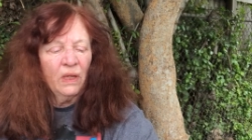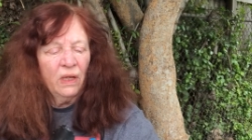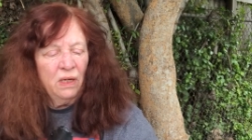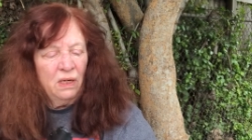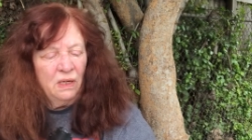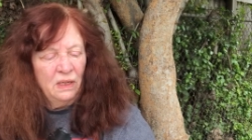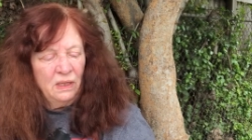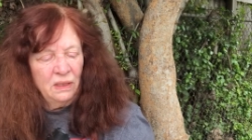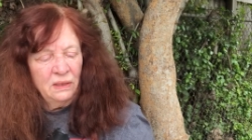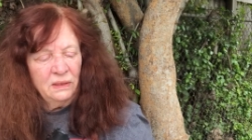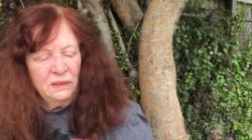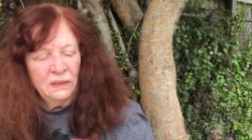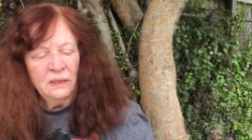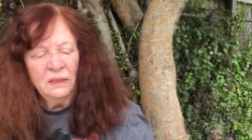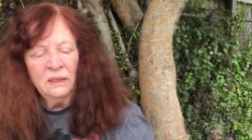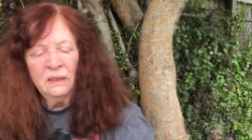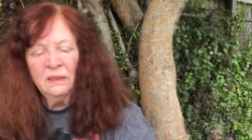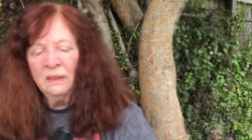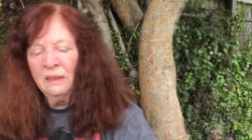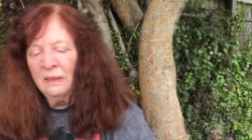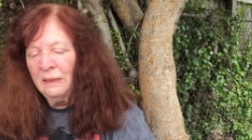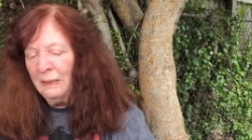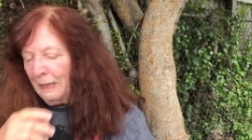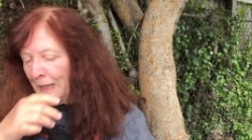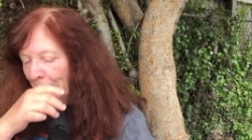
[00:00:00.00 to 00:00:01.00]
uh,
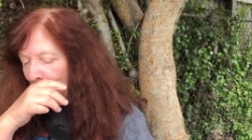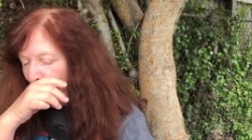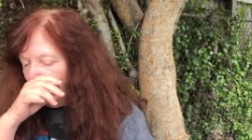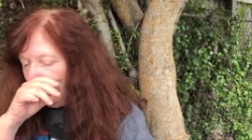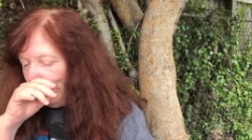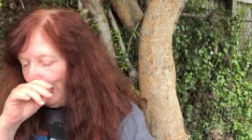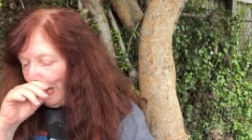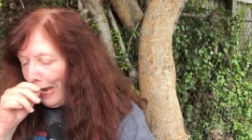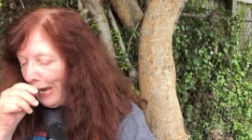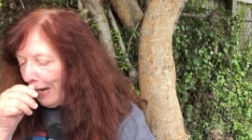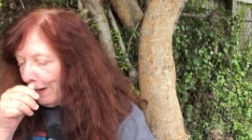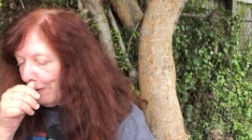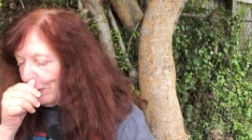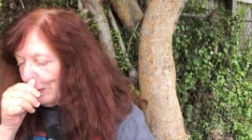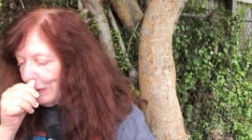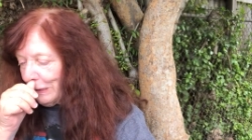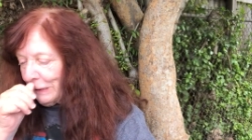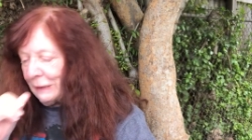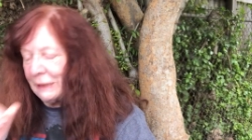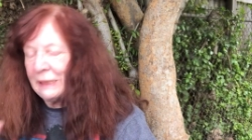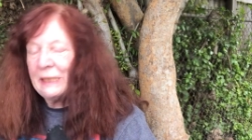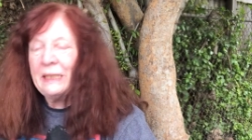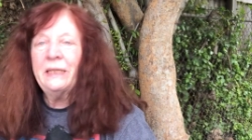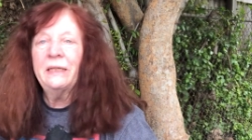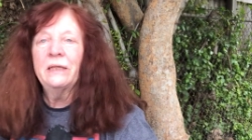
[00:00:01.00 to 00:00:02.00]
I was
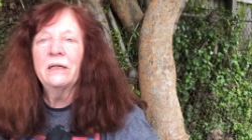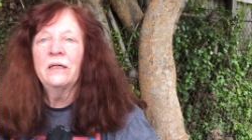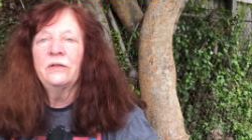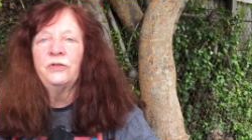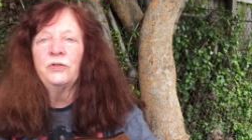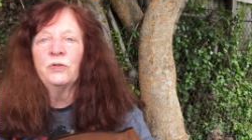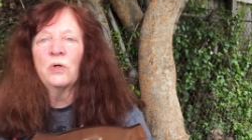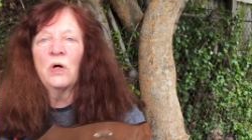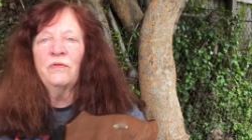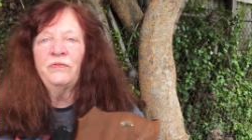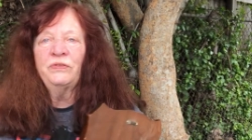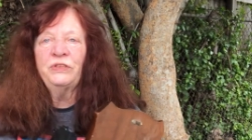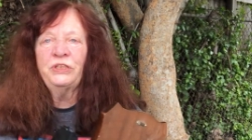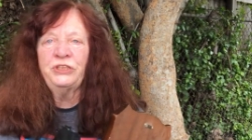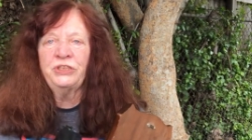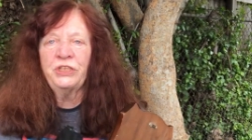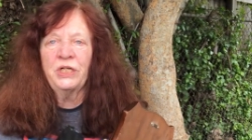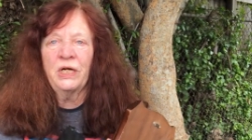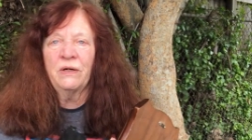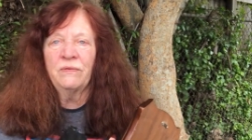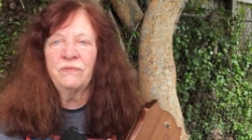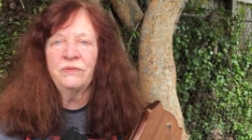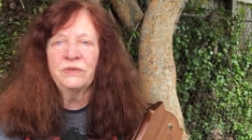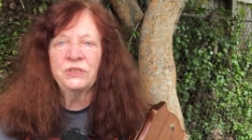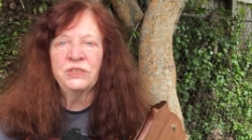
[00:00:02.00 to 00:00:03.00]
the trophy
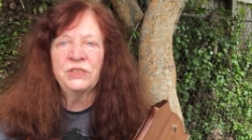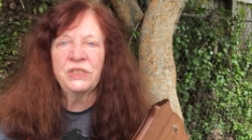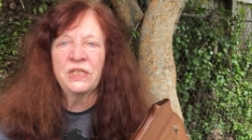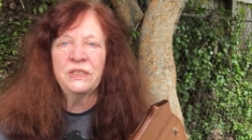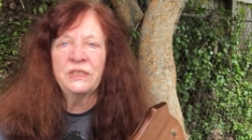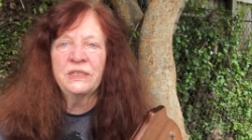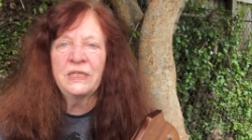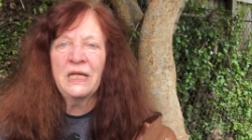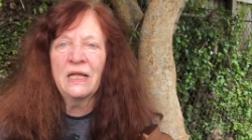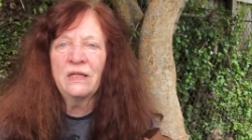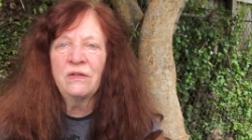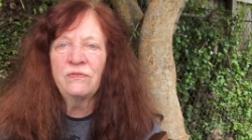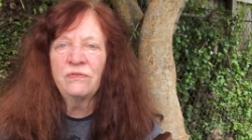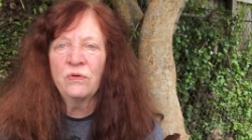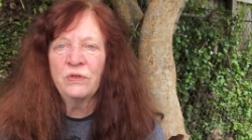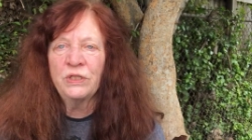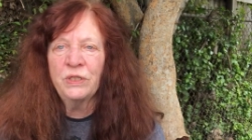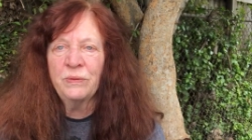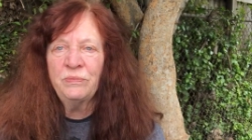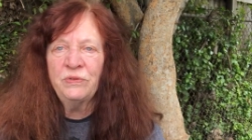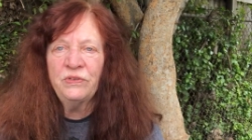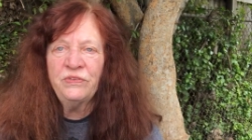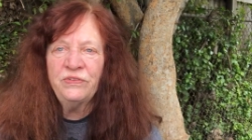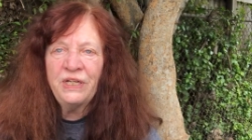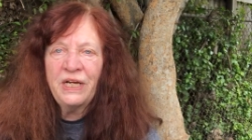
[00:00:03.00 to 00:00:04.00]
chair for the Southern California
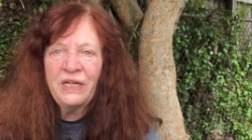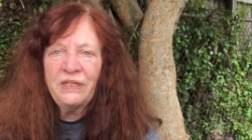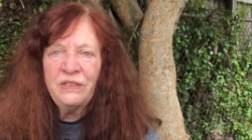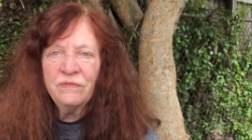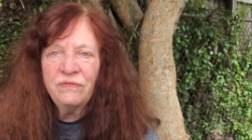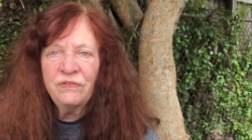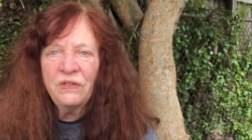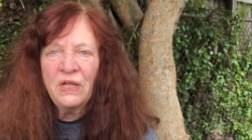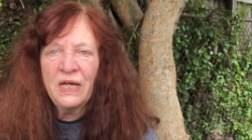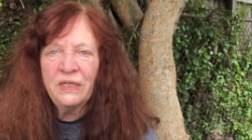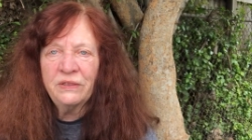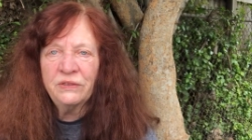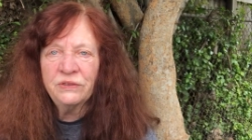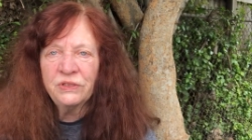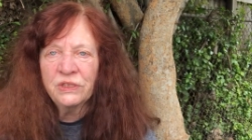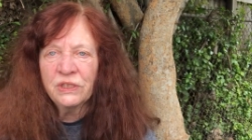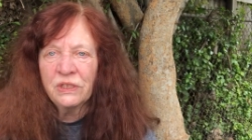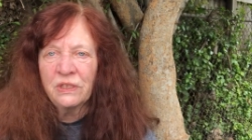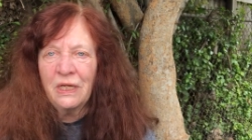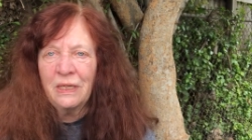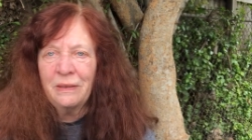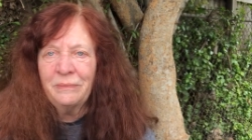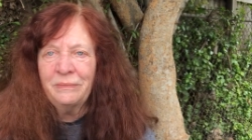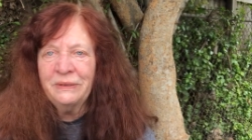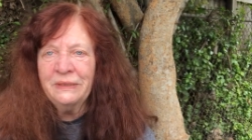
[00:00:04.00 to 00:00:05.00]
Bouvier des Flandres
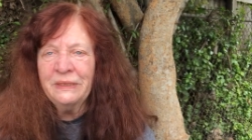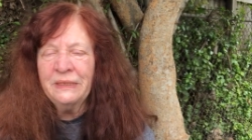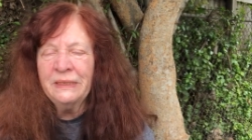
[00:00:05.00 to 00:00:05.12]
Club.